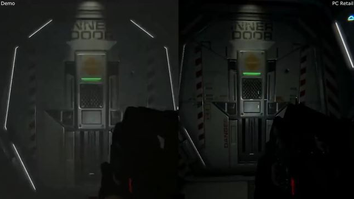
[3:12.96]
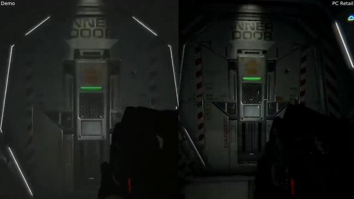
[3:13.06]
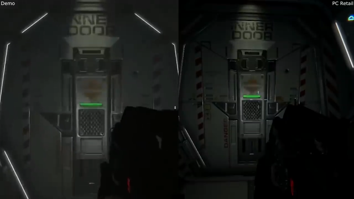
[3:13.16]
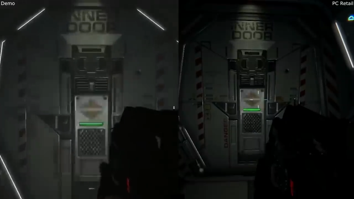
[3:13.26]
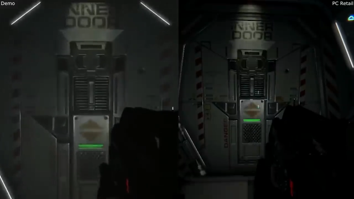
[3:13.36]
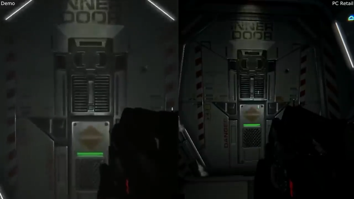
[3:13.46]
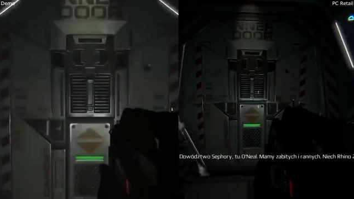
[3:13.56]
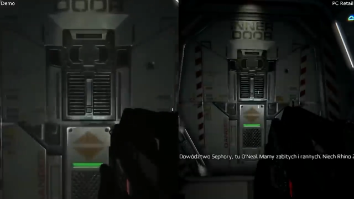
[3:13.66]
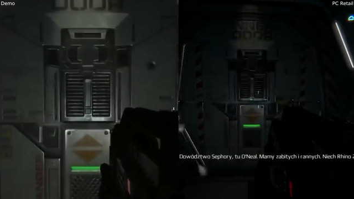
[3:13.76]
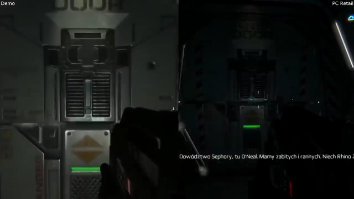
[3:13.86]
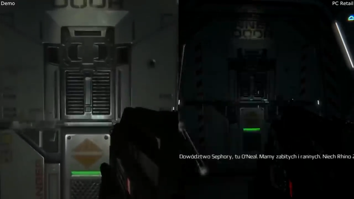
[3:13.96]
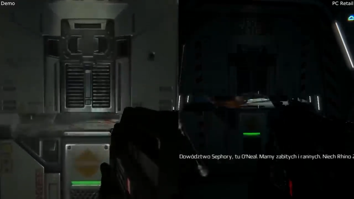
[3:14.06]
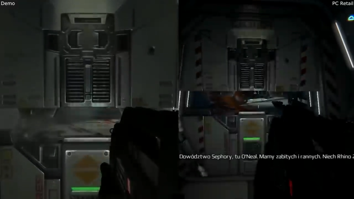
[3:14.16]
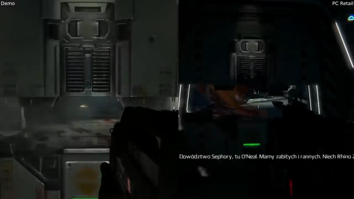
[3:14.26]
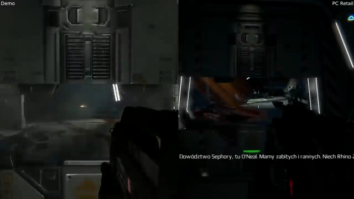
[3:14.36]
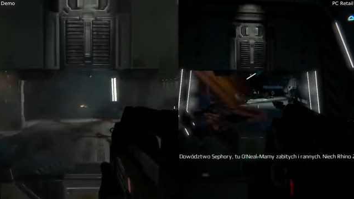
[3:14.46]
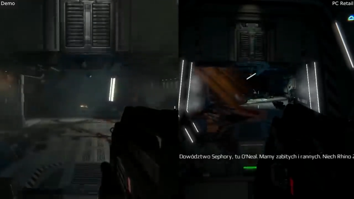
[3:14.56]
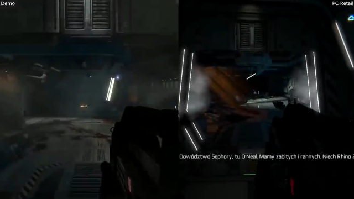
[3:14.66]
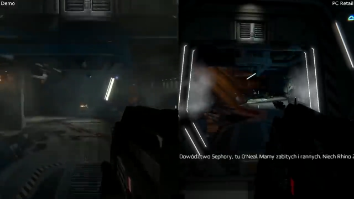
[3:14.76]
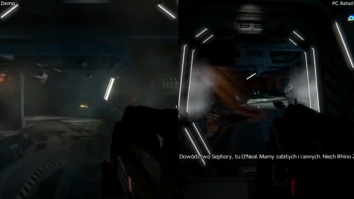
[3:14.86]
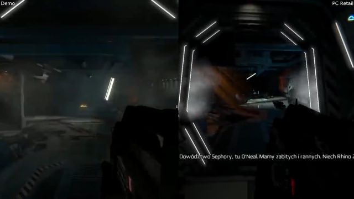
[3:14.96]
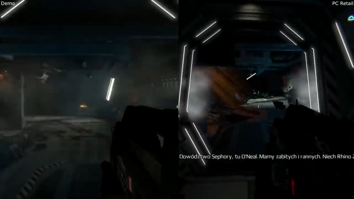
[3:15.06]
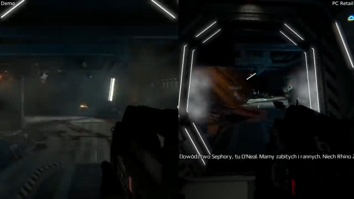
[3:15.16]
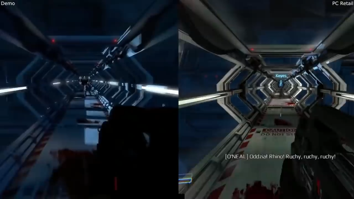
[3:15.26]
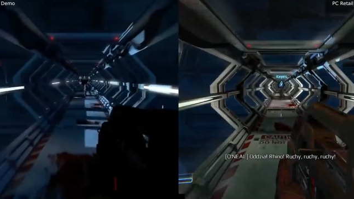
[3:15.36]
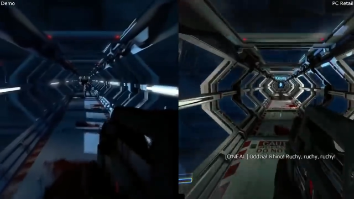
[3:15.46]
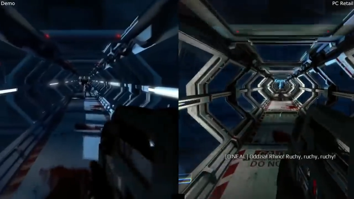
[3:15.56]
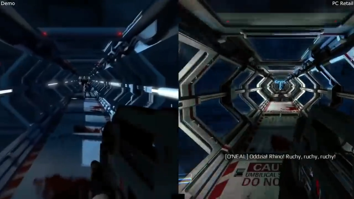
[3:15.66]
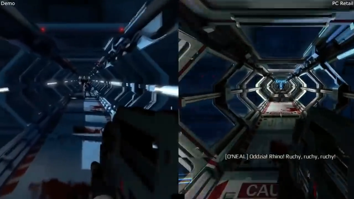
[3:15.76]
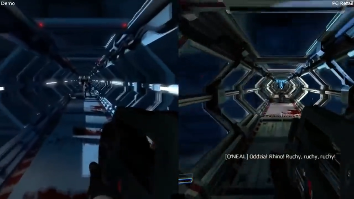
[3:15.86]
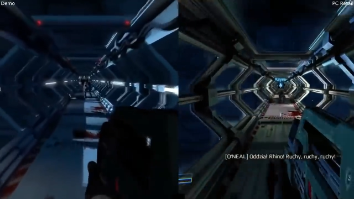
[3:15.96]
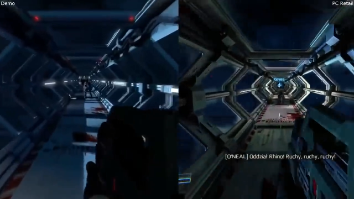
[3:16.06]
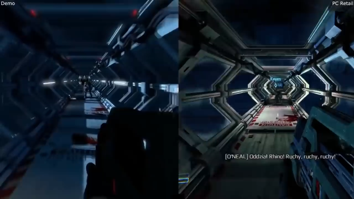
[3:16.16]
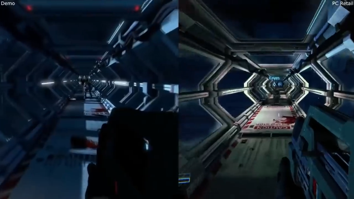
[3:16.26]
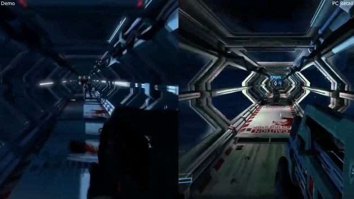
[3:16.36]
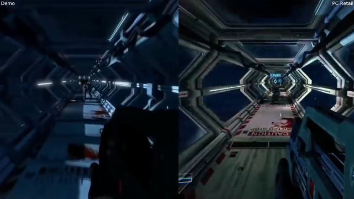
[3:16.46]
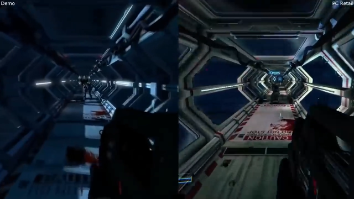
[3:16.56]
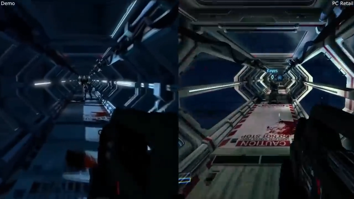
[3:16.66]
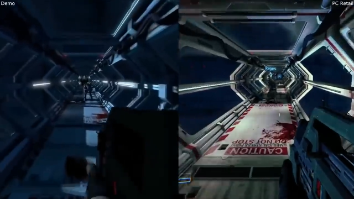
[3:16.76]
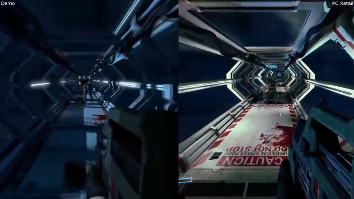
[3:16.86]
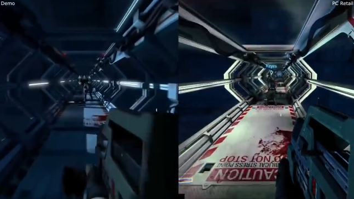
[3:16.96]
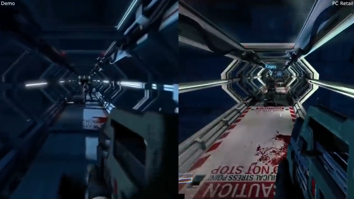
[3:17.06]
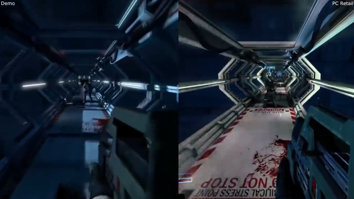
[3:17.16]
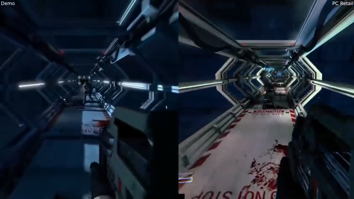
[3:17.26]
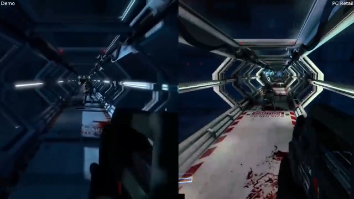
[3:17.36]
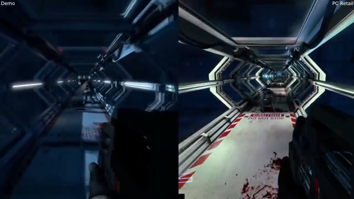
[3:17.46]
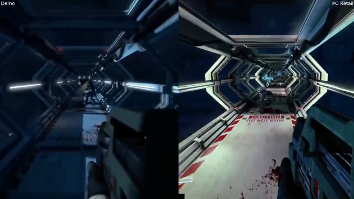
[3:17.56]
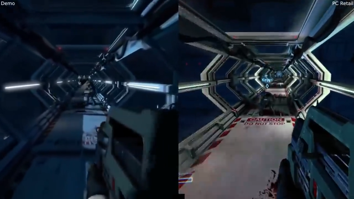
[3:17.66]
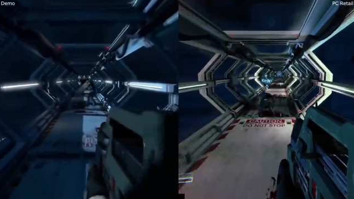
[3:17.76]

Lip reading: (no speaker visible)